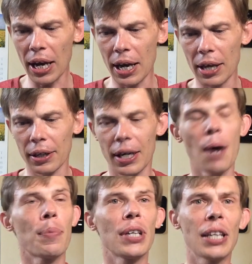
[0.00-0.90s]
and the
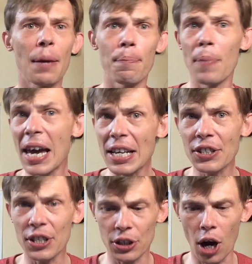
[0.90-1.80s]
company that
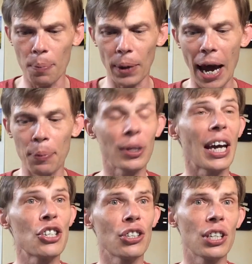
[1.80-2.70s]
makes this
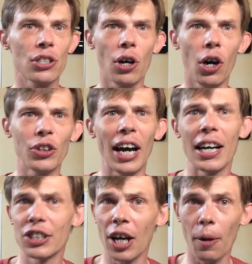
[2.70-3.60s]
application is called
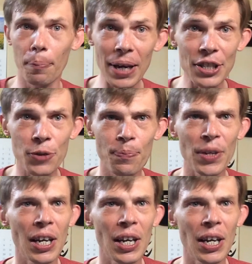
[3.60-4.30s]
Agile Bits,